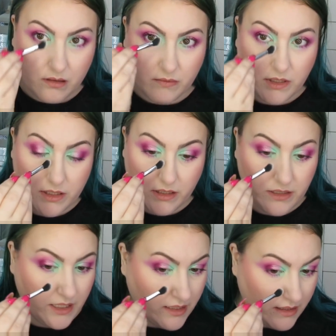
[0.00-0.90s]
We're just going
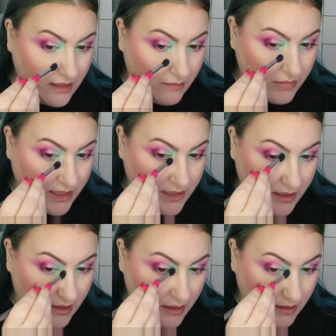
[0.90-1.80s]
to take that and place
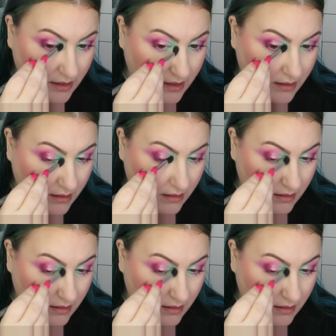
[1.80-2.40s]
that in there.